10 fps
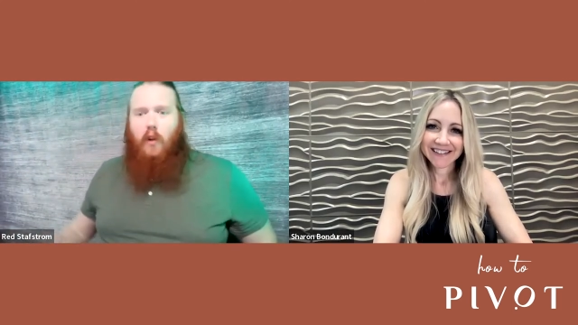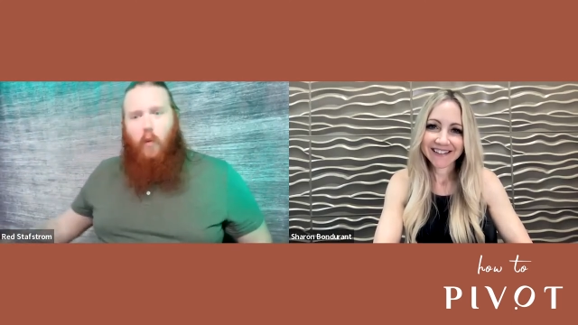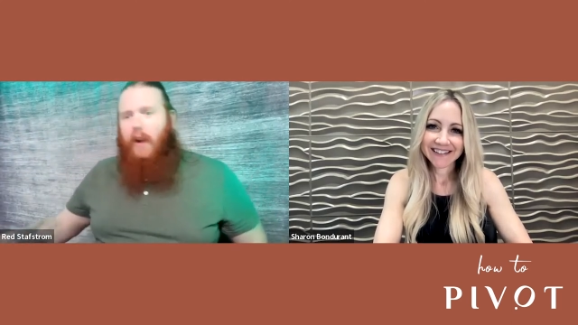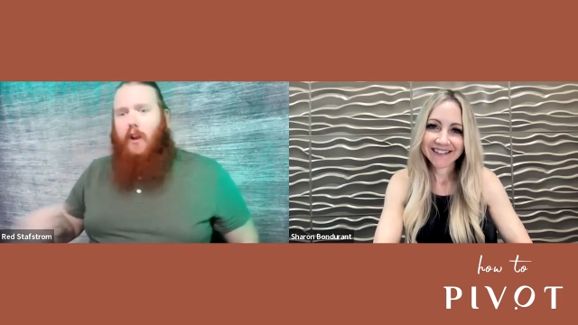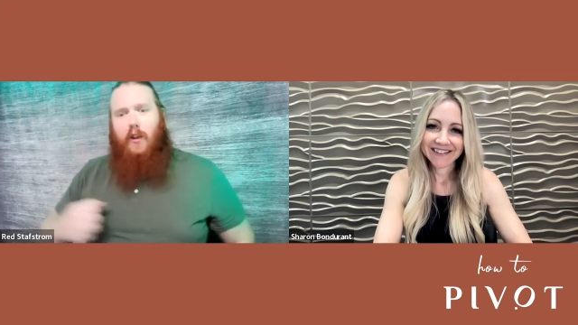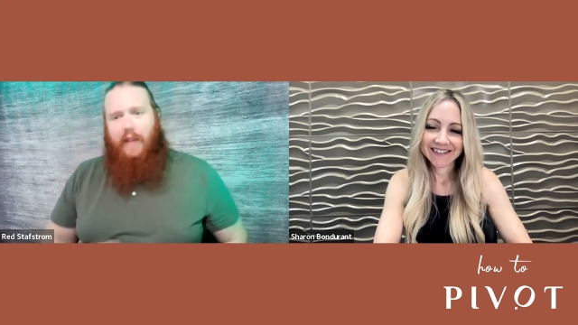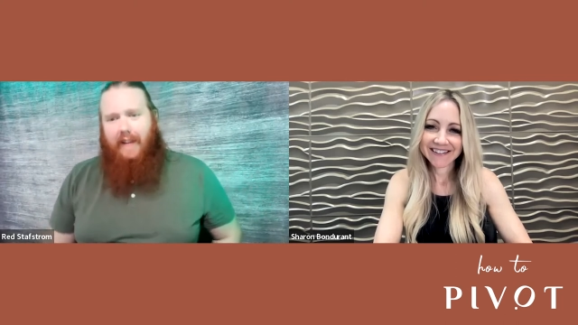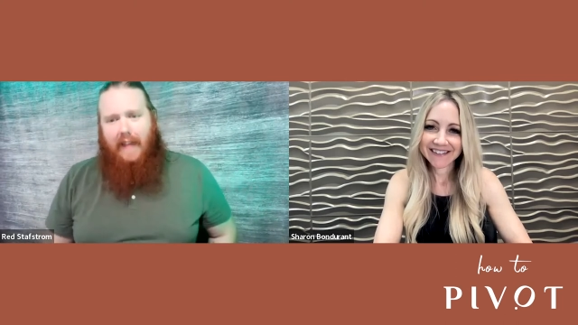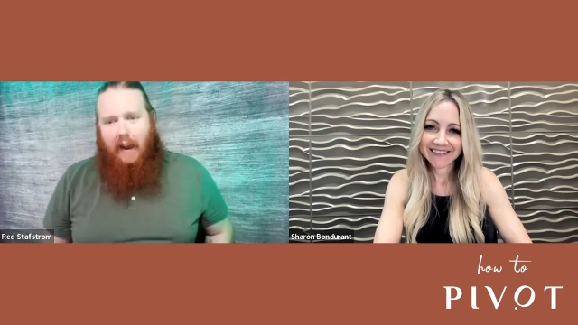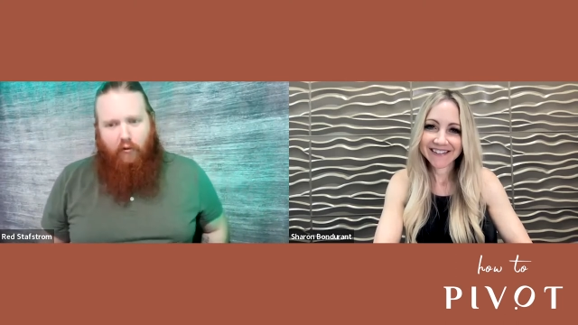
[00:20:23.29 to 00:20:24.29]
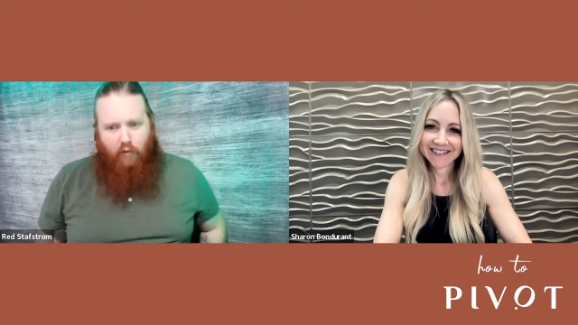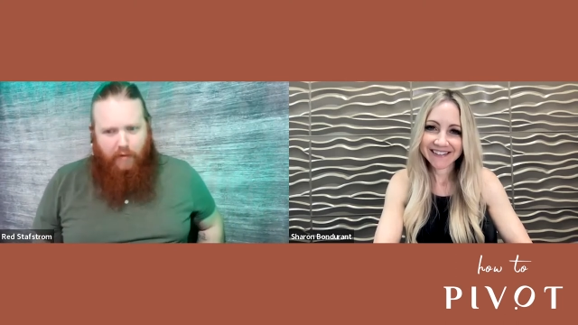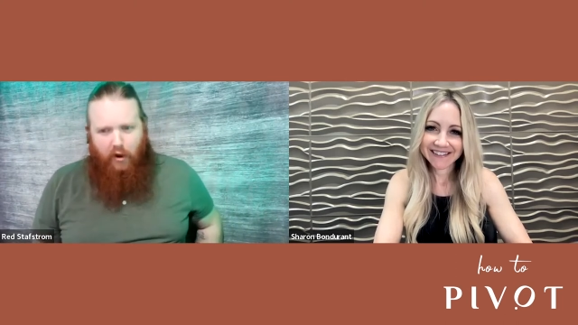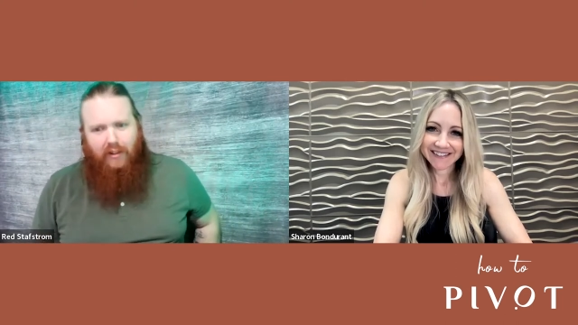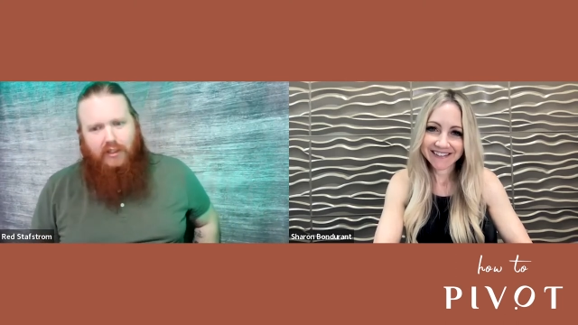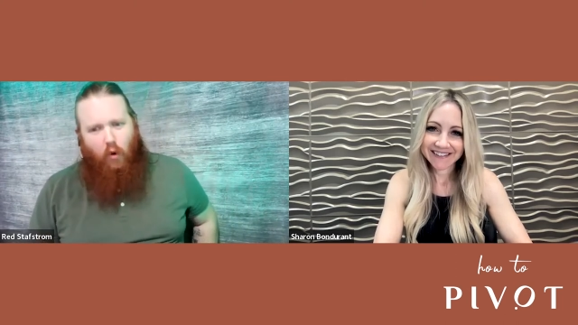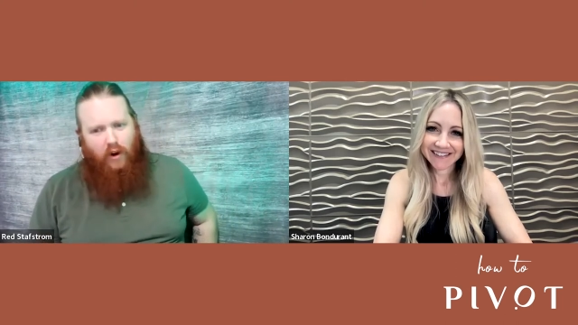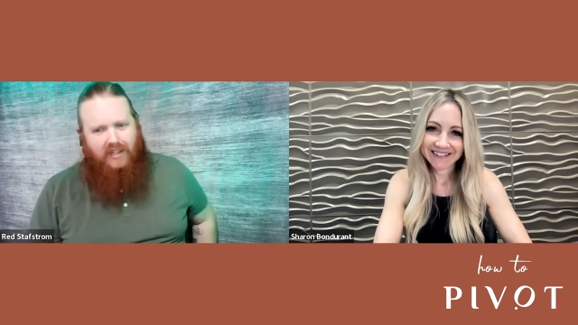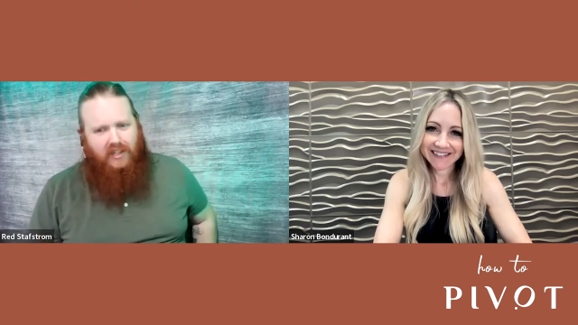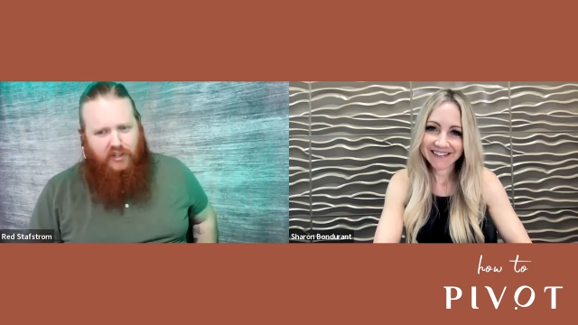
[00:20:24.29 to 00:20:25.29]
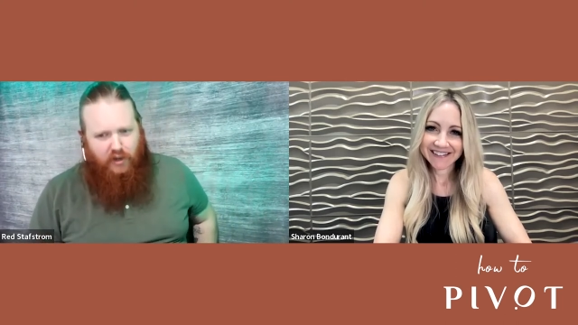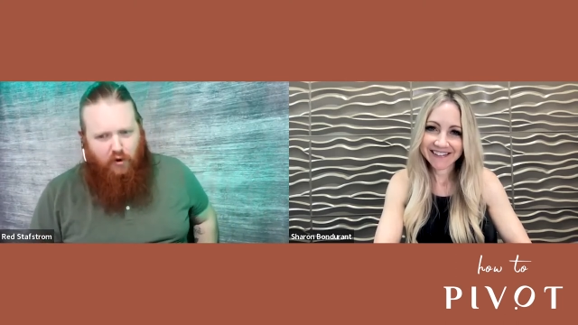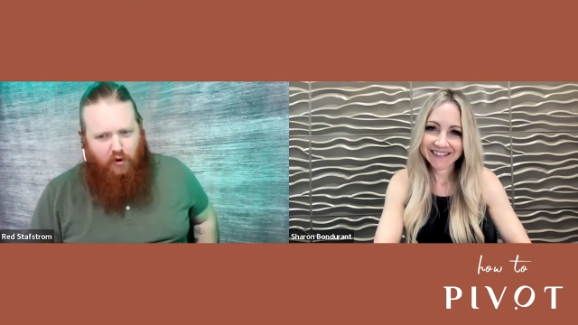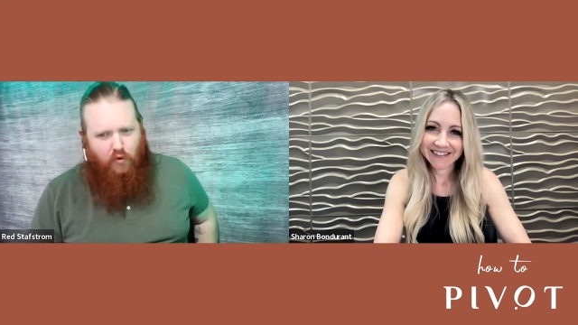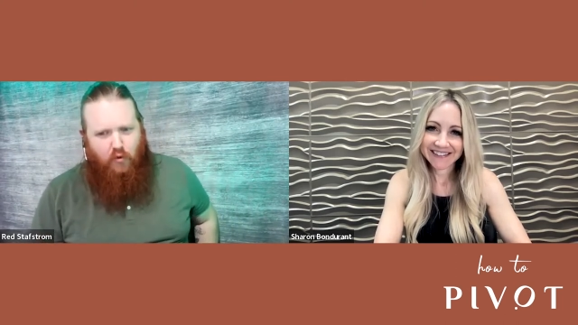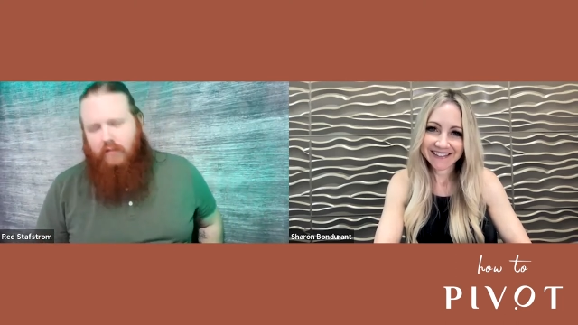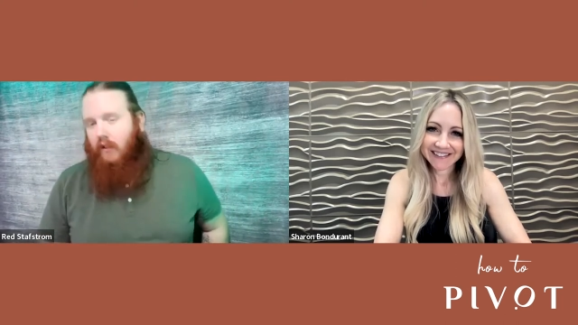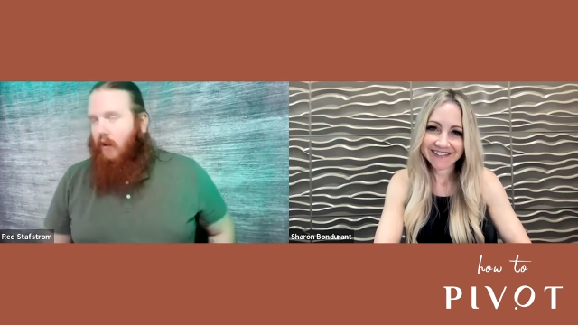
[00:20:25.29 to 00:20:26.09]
Speaker 1: What do you think that criminal is going to do?